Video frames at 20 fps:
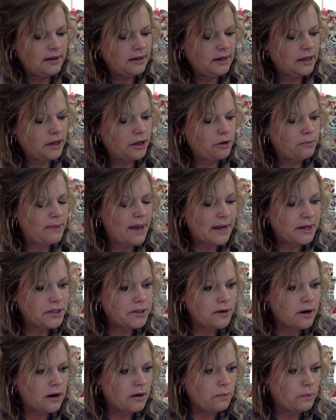and go back to
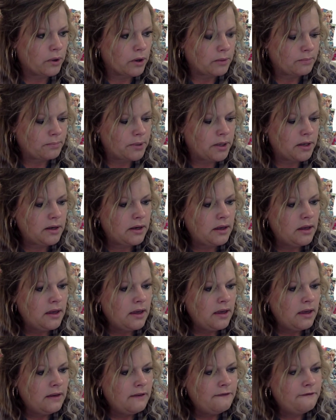our workbook.
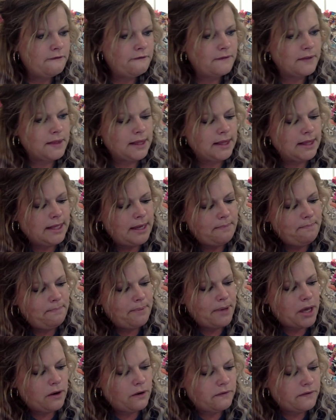Flip
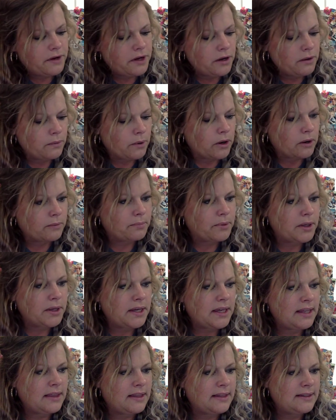over your workbook
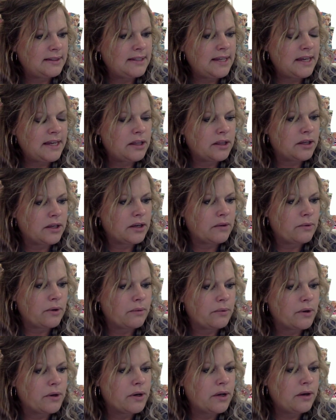and let's take a look at what
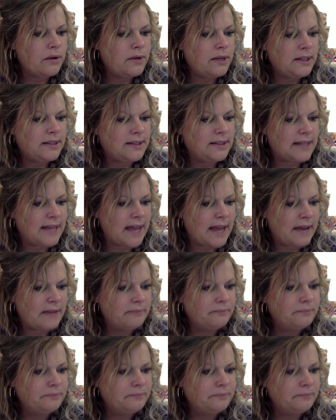we're coding today.